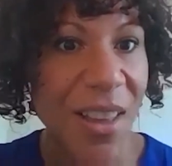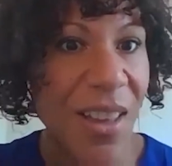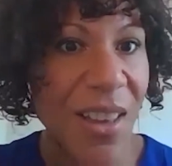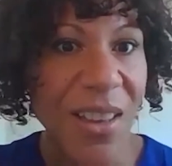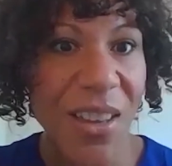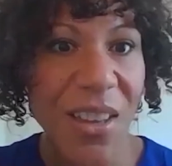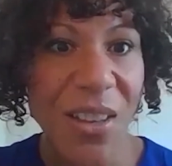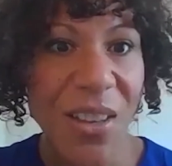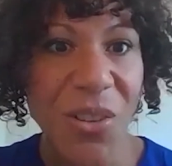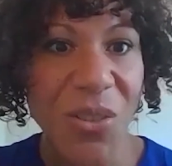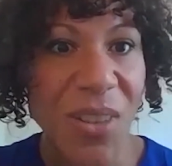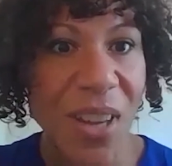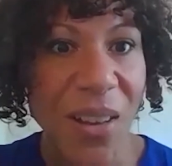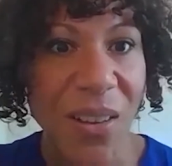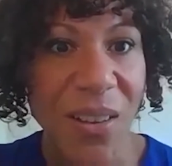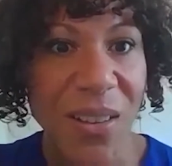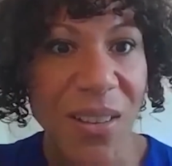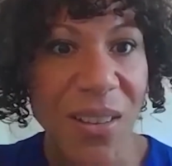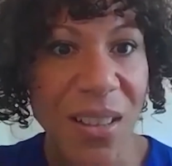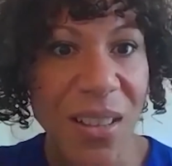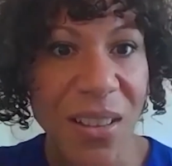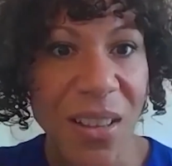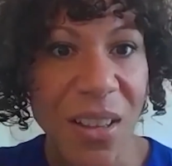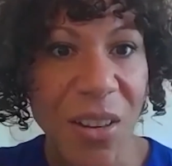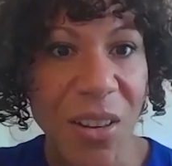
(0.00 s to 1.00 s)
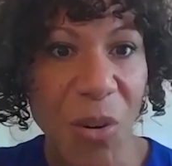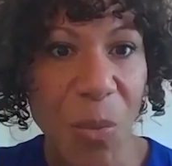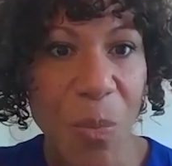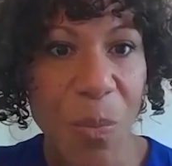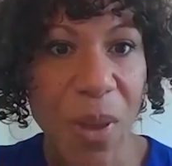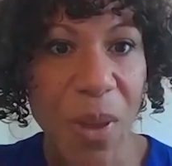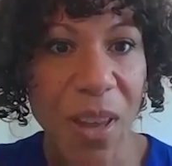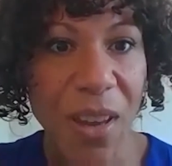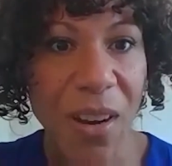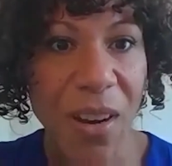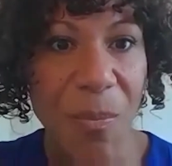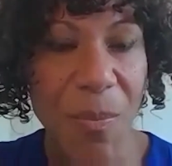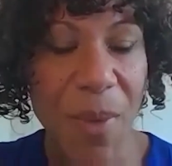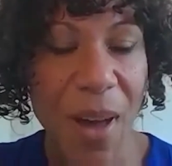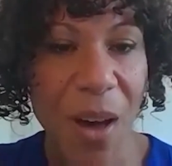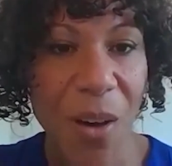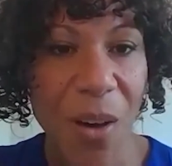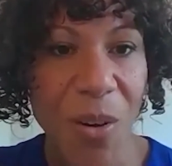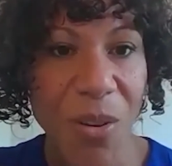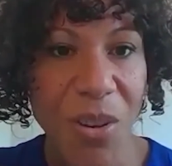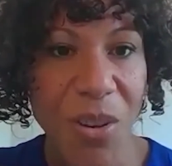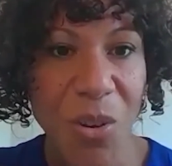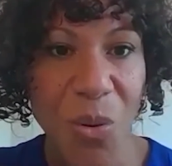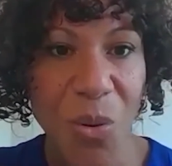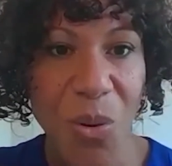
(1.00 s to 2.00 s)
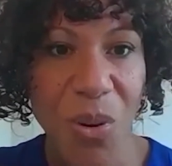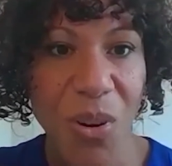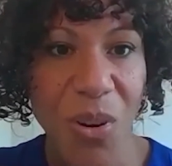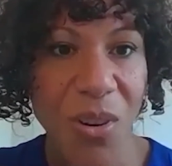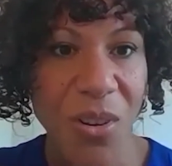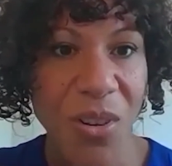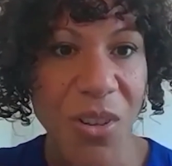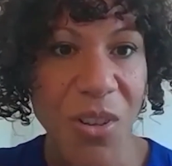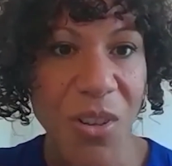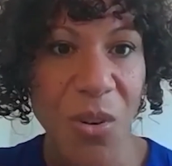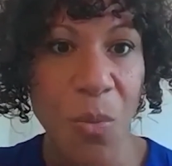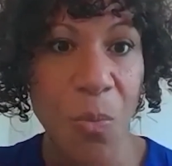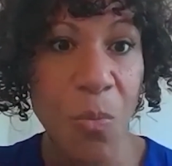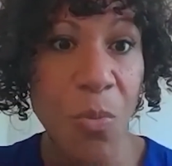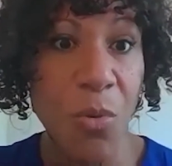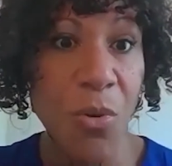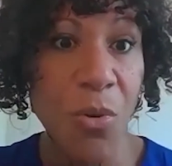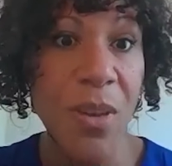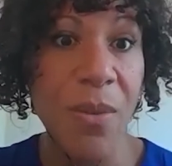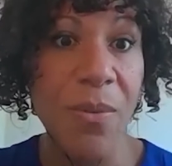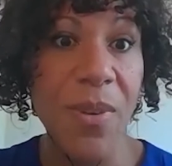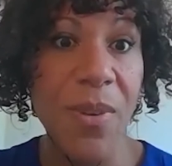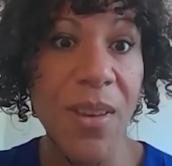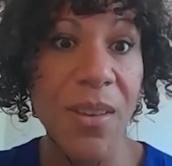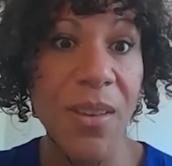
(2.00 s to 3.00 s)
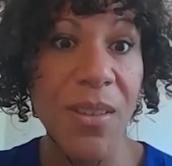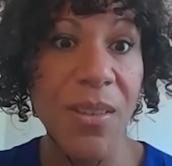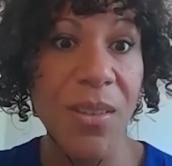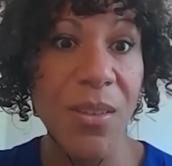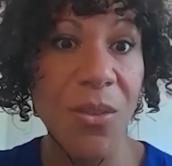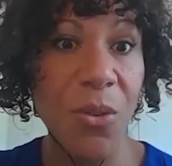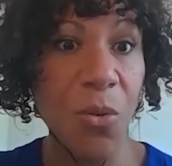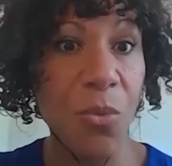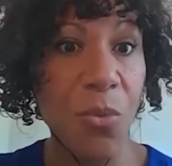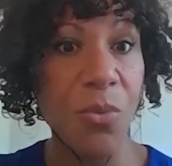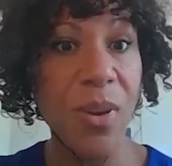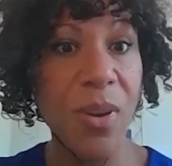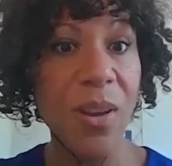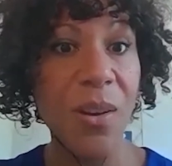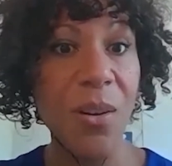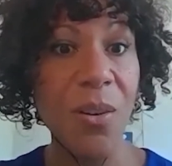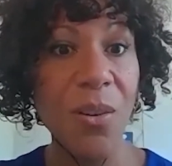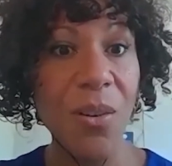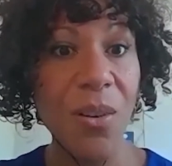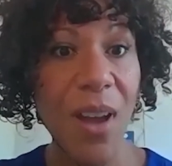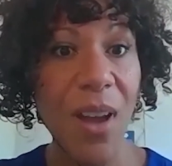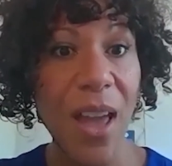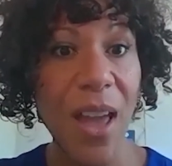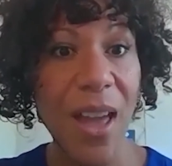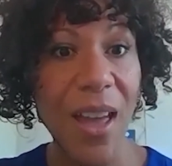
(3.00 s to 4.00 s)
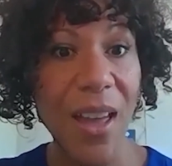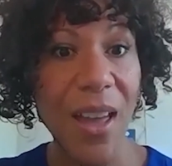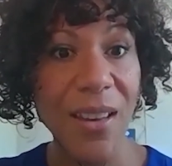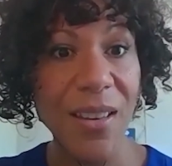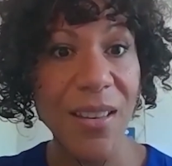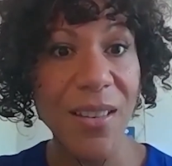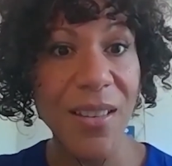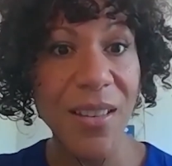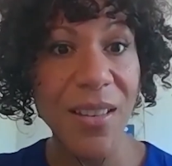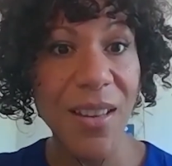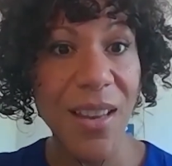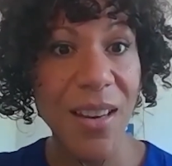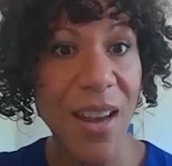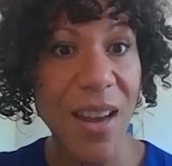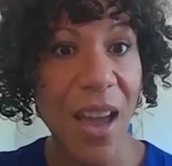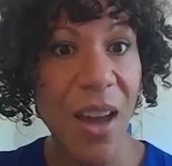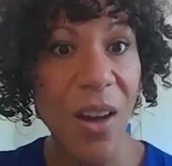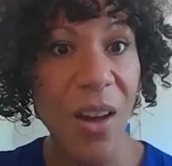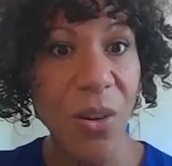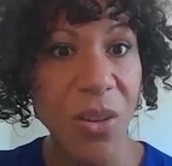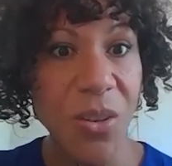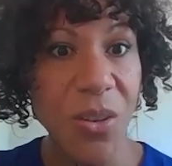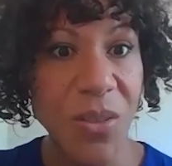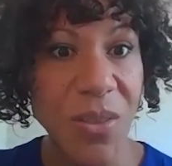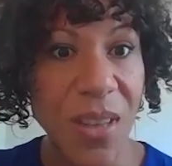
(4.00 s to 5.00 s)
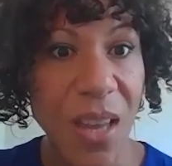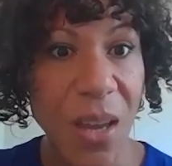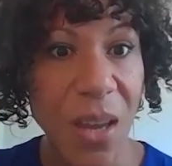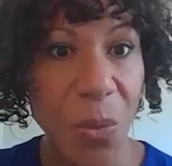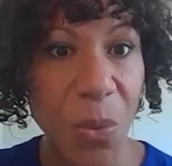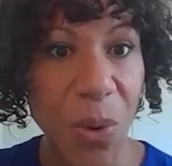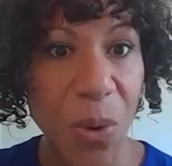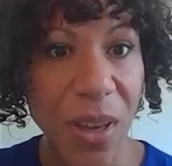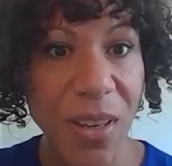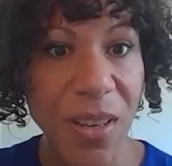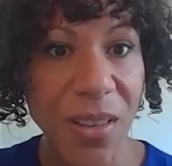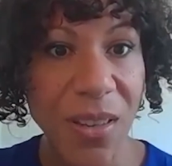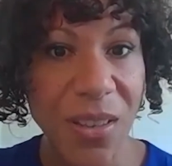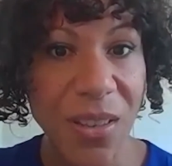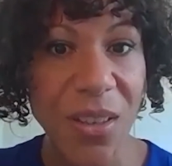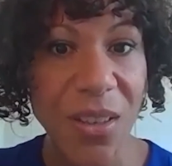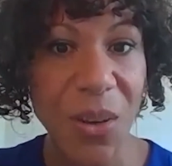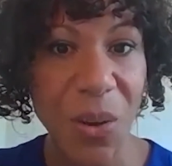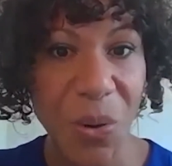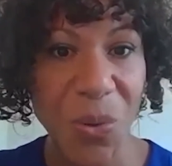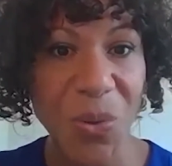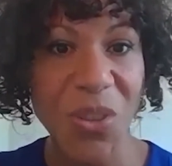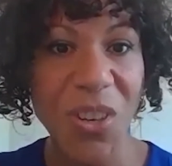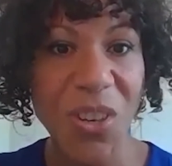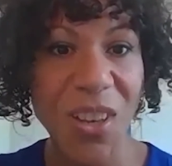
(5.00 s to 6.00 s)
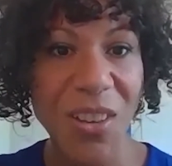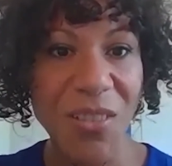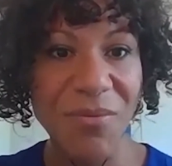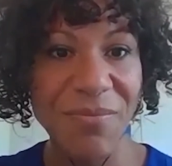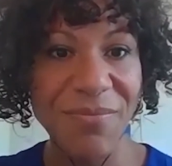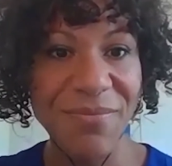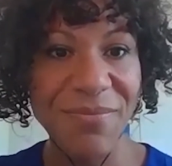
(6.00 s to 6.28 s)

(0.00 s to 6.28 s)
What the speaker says: Can you tell us a little bit about your previous career and how you segued into coaching?